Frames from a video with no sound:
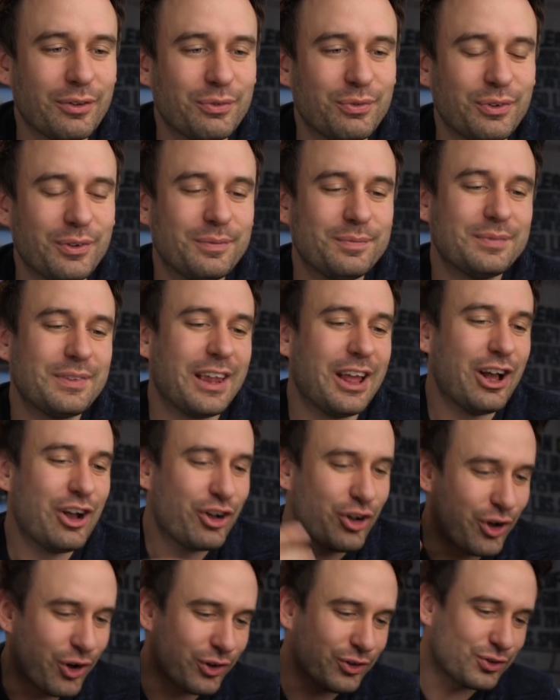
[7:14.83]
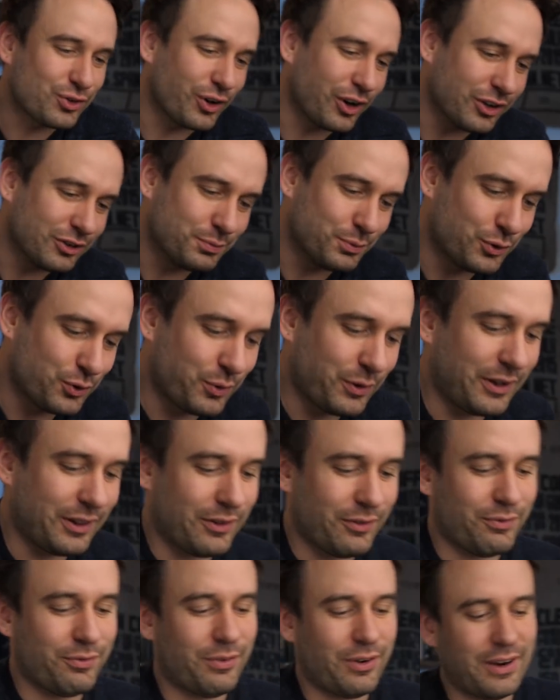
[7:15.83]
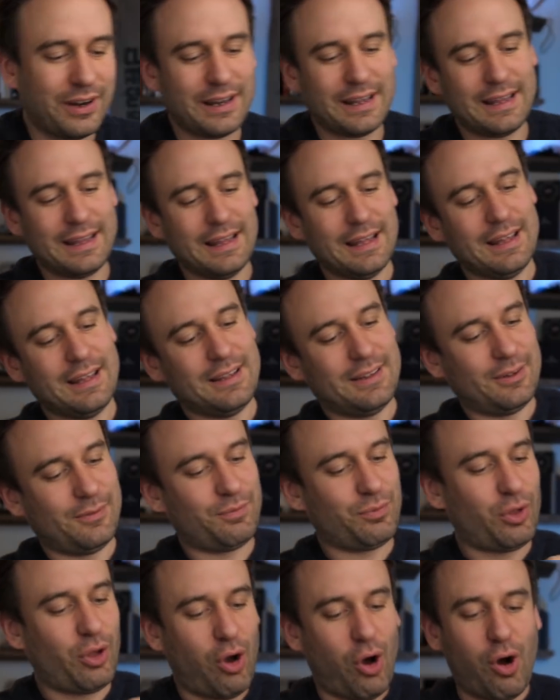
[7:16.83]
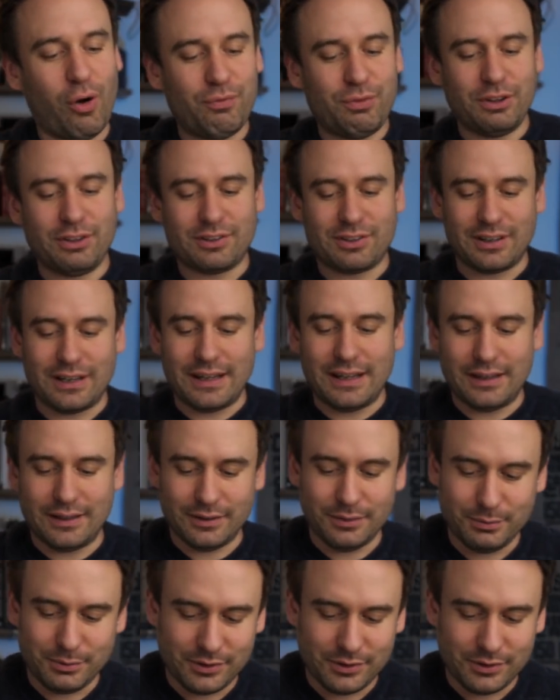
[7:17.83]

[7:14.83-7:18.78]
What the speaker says: of contrast between the very obviously